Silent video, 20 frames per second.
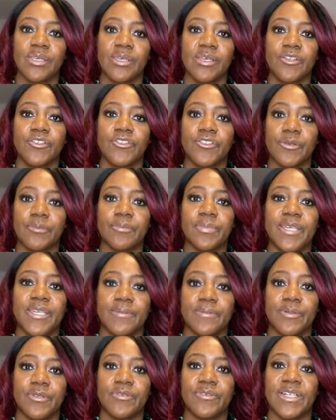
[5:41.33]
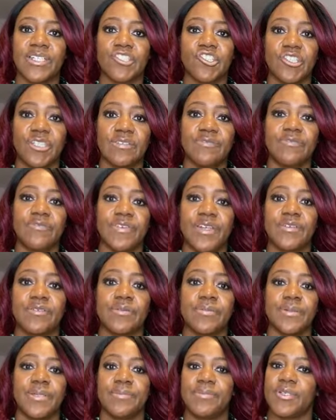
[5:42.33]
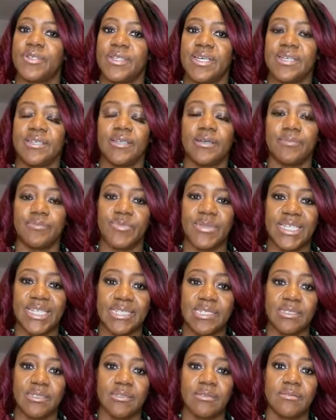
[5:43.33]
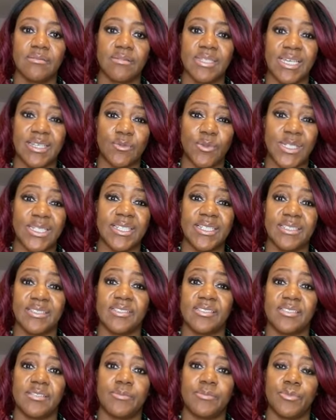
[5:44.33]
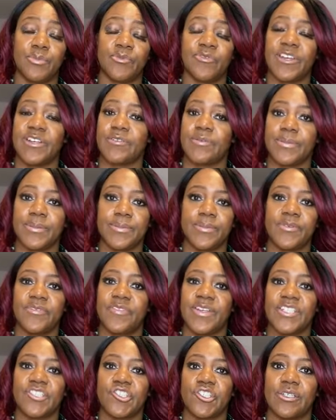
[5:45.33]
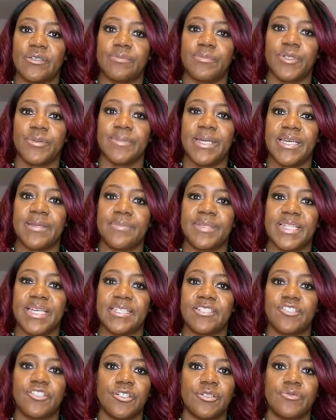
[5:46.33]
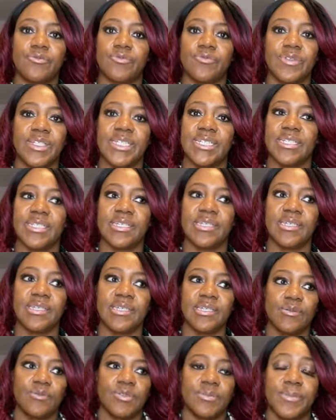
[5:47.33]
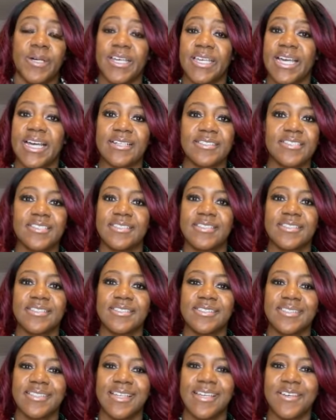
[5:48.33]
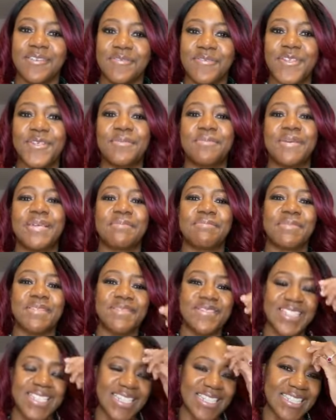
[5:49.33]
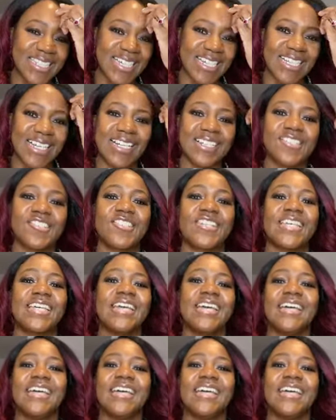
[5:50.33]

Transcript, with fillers: Some people are actually in therapy, but they um in they went into the therapy profession, but maybe they don't really, it was by accident. A few people have said that actually.